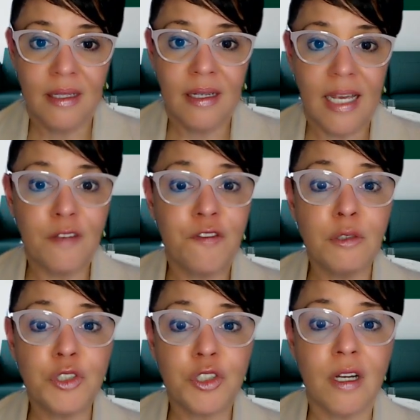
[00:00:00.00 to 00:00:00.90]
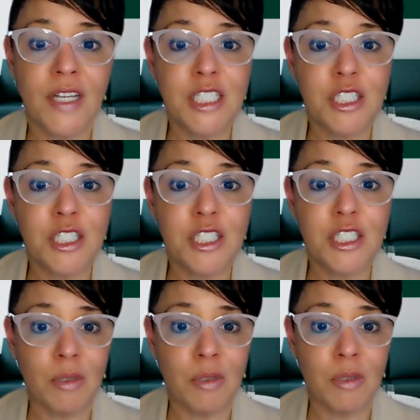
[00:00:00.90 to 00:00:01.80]
a future of expanded
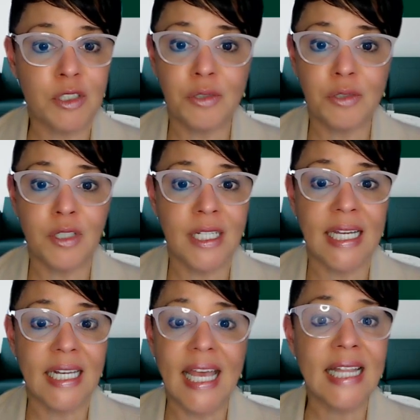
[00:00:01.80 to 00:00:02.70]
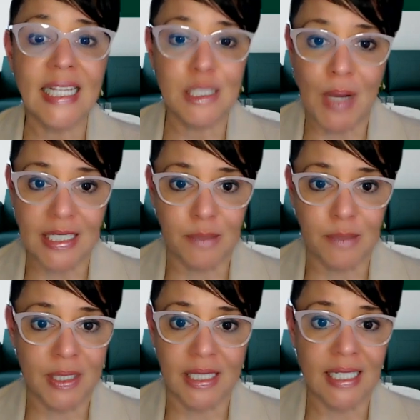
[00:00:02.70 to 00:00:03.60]
opportunity and endless
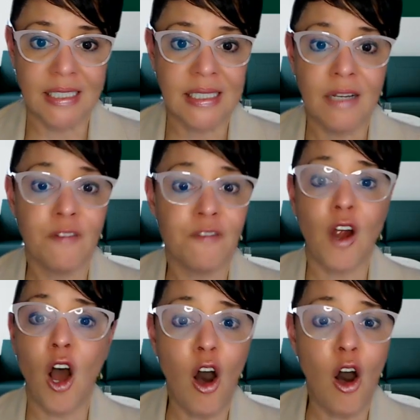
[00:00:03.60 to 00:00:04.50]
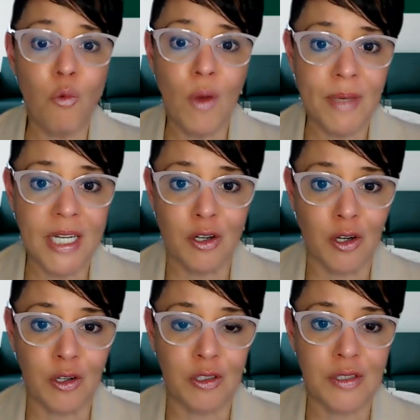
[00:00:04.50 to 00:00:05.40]
possibilities for all women and
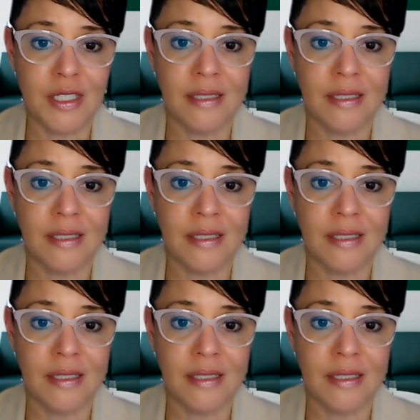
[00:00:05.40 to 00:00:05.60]
girls.